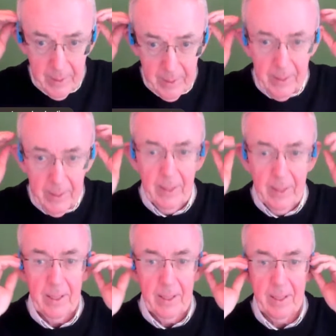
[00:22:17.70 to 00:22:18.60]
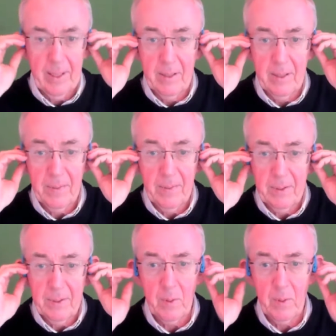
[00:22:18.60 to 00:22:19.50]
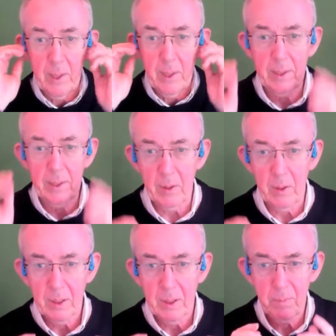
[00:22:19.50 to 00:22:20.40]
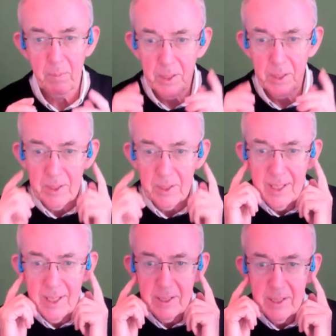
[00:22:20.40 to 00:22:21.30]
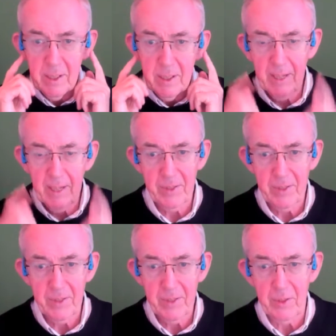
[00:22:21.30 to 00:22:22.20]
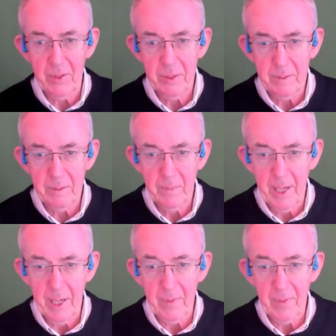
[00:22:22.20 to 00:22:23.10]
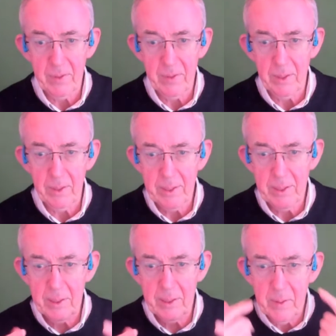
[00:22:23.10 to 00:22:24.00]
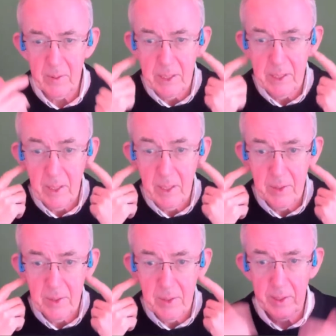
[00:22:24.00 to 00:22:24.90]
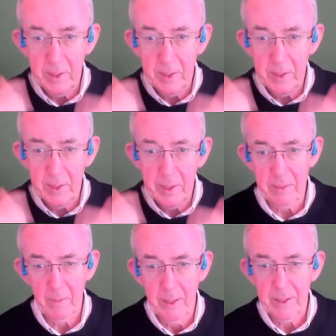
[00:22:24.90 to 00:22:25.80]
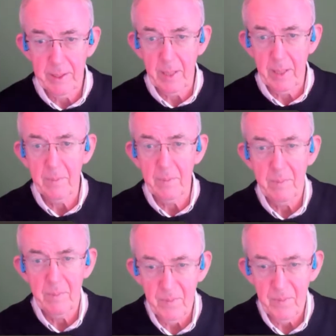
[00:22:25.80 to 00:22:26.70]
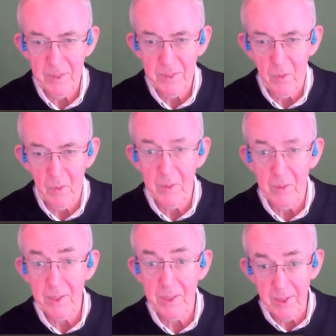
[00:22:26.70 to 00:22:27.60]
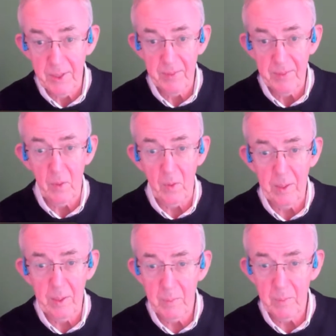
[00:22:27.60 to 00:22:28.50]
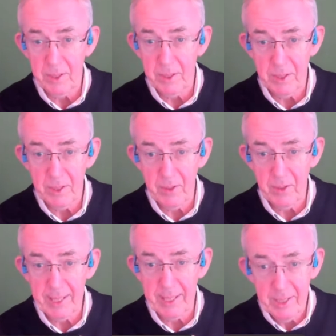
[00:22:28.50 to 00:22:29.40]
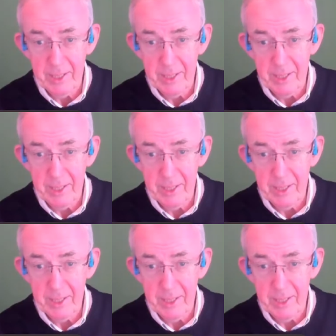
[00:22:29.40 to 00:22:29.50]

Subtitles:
I love the way they look because these are Aftershocks headphones. They don't go inside your ear. So first of all, there is nothing to fall out because there's nothing in your ear.